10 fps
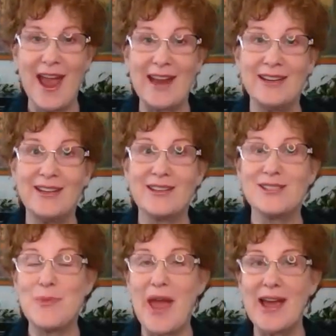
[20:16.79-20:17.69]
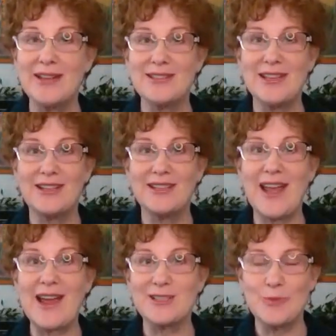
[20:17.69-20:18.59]
And it expands at
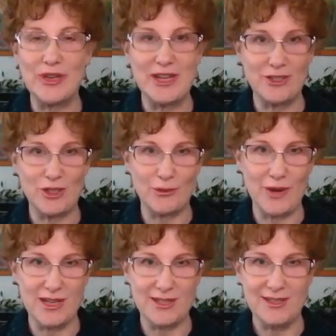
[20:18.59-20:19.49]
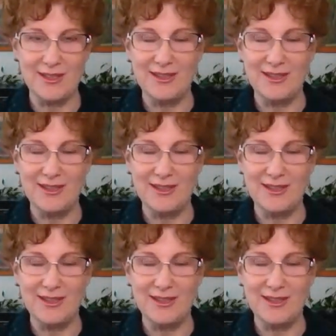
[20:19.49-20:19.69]
an exponential rate.